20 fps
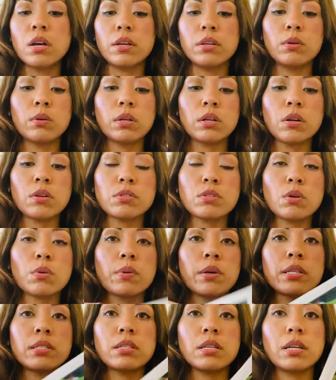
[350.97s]
You can also
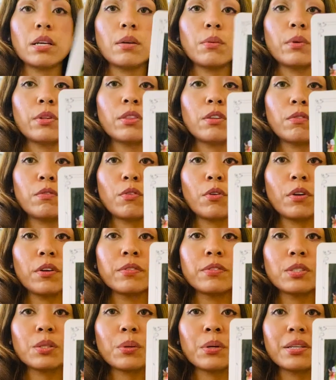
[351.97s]
resonate with the Four
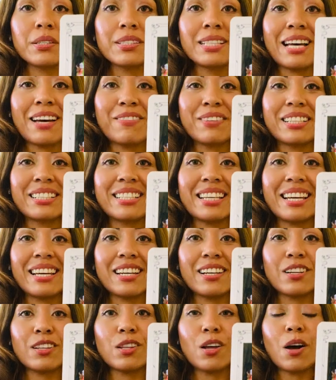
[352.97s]
of Swords, having
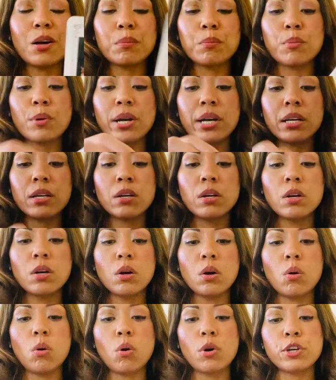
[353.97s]
taken a long break,
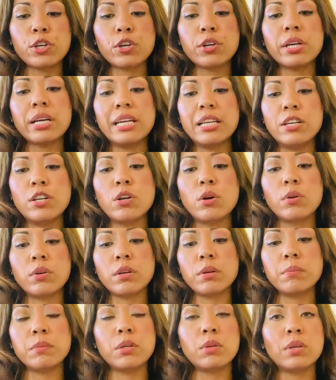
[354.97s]
or you're in no
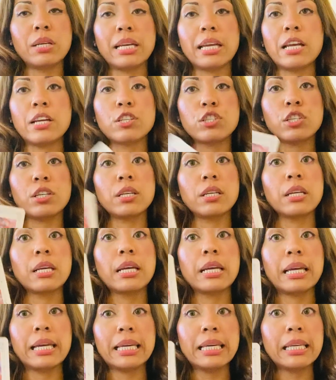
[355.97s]
communication
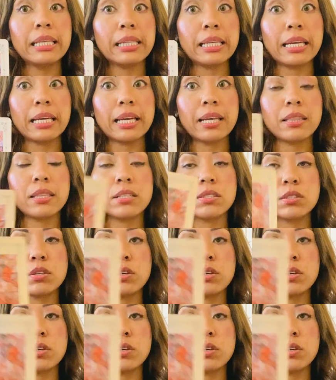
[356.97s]
healing at this